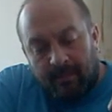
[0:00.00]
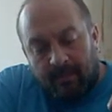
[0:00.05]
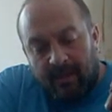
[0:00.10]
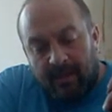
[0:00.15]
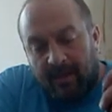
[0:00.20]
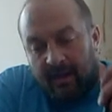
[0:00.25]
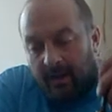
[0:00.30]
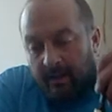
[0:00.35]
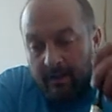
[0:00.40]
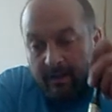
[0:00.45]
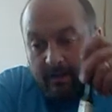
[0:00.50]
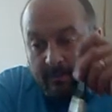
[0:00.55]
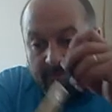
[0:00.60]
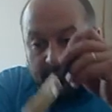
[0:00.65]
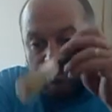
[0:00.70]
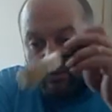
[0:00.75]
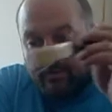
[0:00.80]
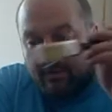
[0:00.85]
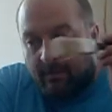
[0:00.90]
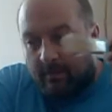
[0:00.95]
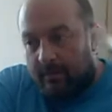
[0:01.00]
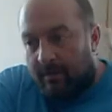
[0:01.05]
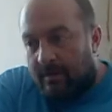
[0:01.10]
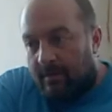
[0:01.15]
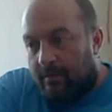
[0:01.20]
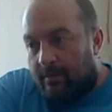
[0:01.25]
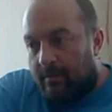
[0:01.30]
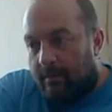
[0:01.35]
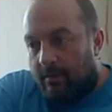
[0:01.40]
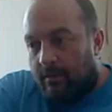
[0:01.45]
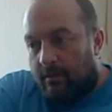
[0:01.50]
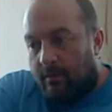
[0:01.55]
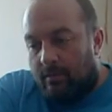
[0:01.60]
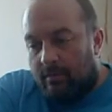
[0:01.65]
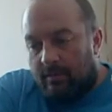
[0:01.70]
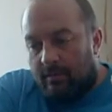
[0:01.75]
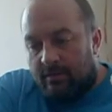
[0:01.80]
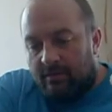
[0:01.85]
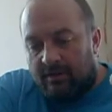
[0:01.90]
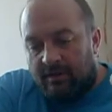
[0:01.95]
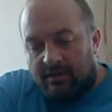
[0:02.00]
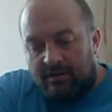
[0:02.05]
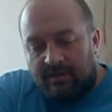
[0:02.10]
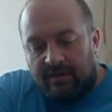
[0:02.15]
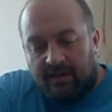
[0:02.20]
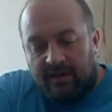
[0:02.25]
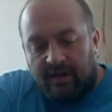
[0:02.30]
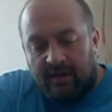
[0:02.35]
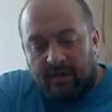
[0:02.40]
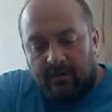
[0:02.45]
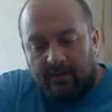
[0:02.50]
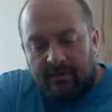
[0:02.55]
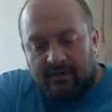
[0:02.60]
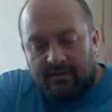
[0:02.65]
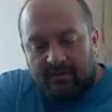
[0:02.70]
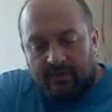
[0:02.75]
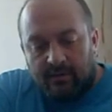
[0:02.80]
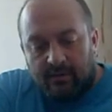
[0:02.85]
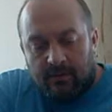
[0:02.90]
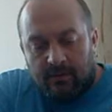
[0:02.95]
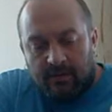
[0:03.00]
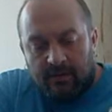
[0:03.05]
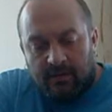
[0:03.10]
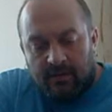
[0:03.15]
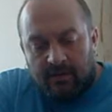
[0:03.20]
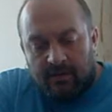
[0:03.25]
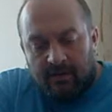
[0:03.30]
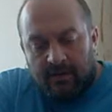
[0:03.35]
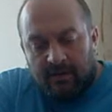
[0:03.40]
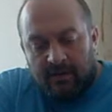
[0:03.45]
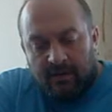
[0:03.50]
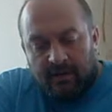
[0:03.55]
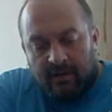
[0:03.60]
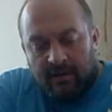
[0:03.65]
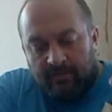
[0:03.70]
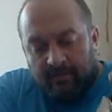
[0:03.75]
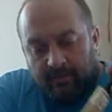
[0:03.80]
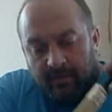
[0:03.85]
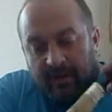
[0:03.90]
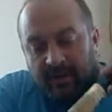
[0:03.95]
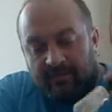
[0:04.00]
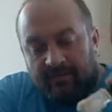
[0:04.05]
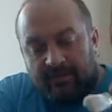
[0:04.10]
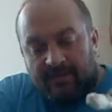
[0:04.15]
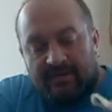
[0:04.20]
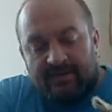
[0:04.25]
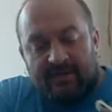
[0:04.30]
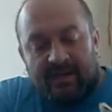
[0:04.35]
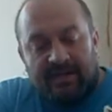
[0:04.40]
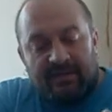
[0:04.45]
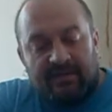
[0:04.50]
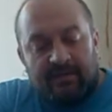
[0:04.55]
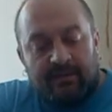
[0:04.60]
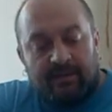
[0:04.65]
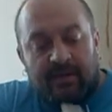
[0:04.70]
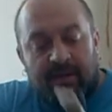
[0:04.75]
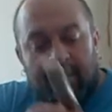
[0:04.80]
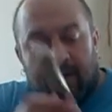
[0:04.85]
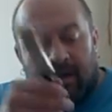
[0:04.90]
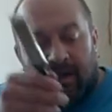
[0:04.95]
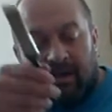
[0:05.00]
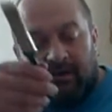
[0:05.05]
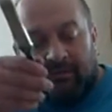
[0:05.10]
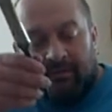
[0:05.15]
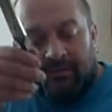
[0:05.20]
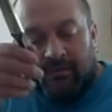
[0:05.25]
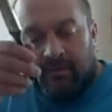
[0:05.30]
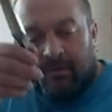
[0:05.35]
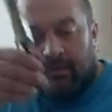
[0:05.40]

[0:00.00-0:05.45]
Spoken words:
And I'm just going to be, you know, adjusting it anyway. So I might have to take some of that off.